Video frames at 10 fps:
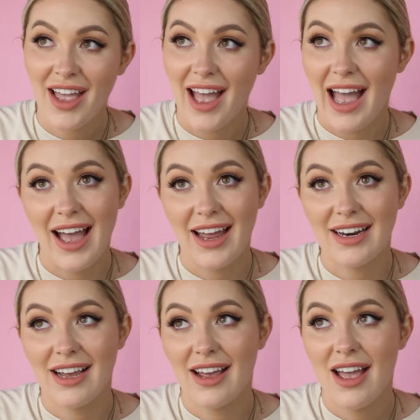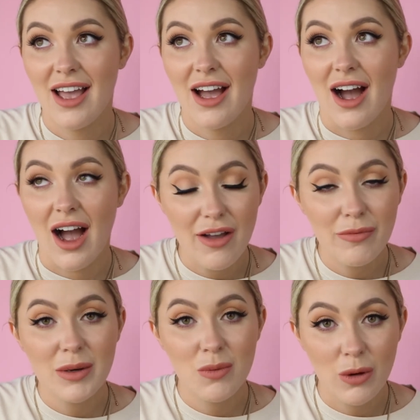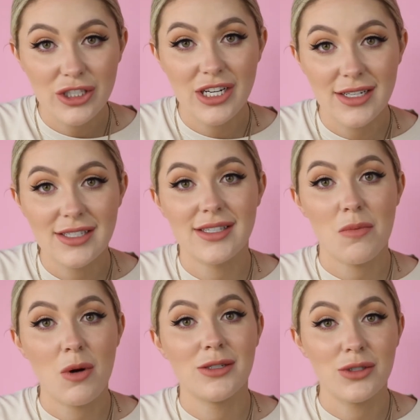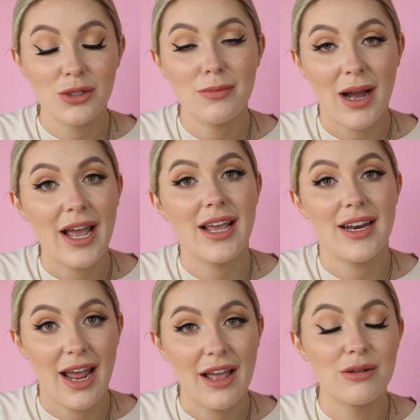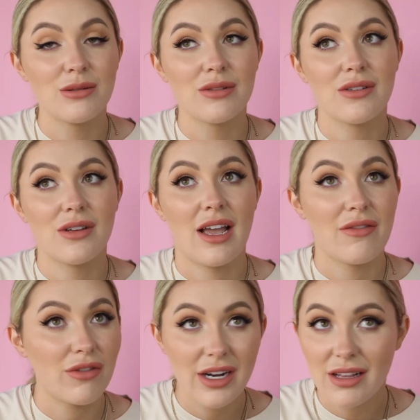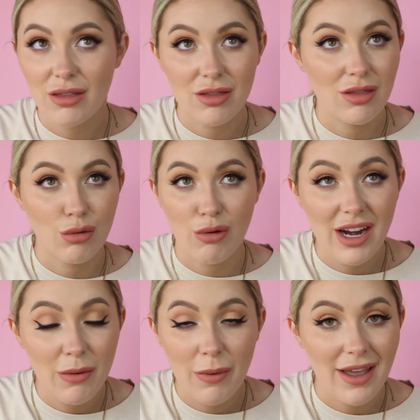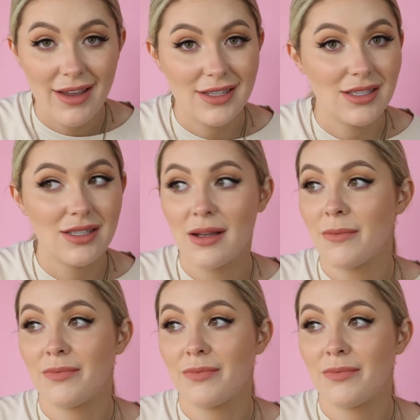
and I've been watching someone do my nails every 3 weeks